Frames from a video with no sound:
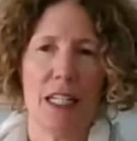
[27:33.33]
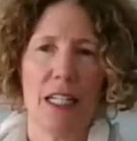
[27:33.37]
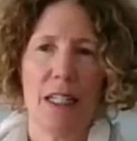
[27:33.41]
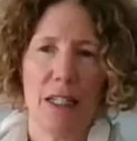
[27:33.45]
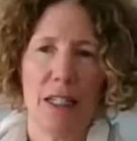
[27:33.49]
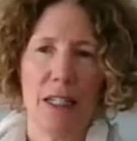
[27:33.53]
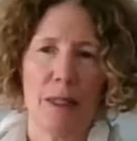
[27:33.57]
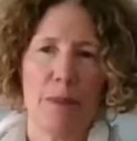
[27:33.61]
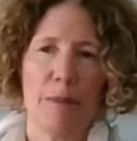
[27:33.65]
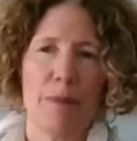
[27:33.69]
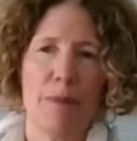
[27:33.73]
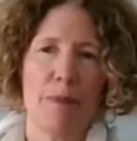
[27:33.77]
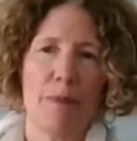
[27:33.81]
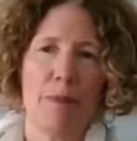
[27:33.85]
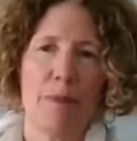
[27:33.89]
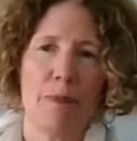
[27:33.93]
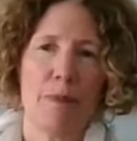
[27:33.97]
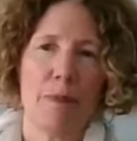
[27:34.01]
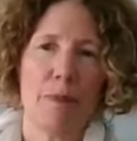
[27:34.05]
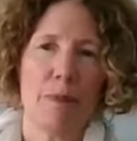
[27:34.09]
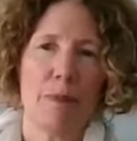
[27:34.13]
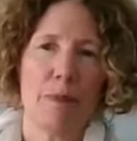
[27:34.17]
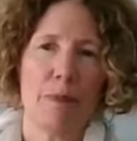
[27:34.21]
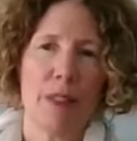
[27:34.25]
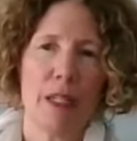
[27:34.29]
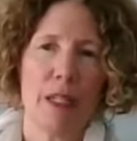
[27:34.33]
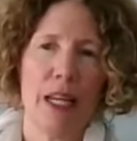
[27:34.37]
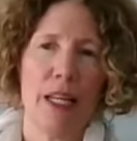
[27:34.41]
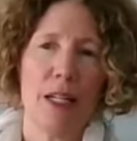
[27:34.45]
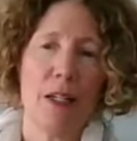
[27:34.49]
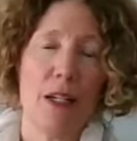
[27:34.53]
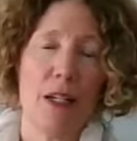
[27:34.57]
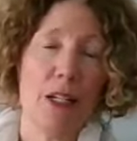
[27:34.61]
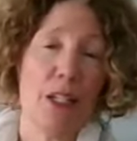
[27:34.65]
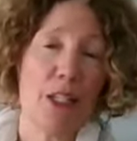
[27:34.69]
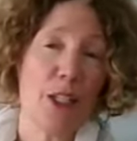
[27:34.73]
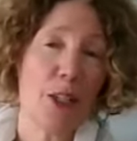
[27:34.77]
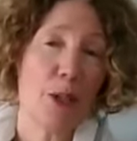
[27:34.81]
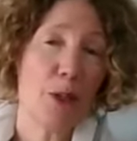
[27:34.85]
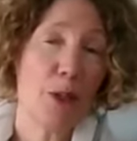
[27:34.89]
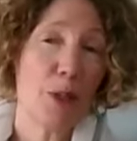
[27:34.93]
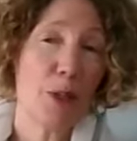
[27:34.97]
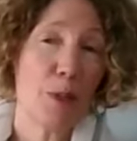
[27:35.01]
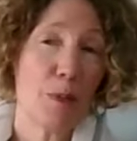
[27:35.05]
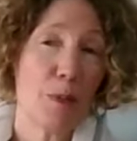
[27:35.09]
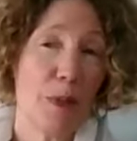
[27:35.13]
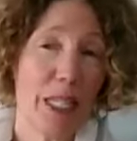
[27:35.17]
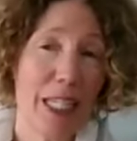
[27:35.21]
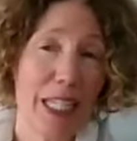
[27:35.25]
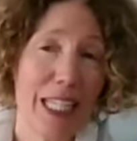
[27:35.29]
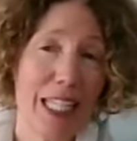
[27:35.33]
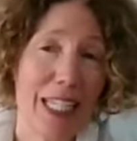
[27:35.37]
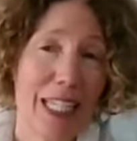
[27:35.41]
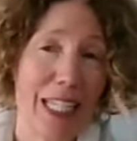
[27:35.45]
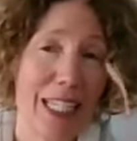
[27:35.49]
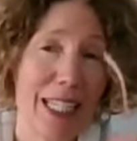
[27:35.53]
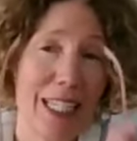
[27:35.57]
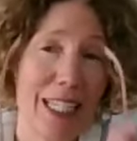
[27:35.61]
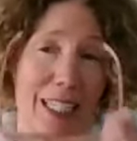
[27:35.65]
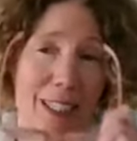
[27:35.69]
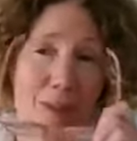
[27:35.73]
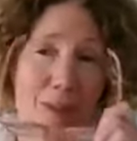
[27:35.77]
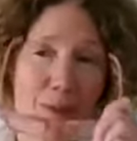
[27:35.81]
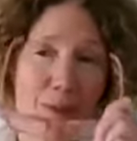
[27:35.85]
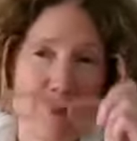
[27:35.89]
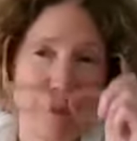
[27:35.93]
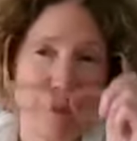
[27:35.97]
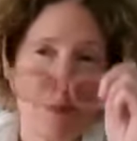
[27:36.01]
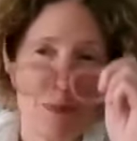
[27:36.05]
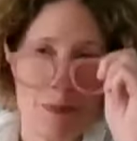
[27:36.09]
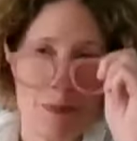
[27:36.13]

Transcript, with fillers: Um, and also speaking